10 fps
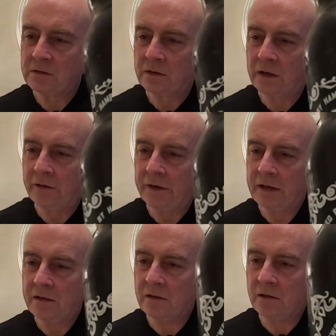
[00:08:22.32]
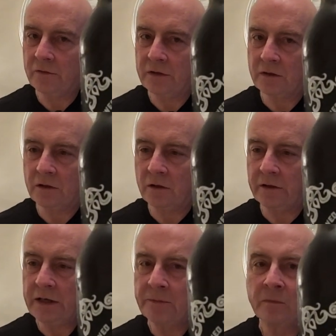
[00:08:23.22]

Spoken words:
There it is in all of its glory.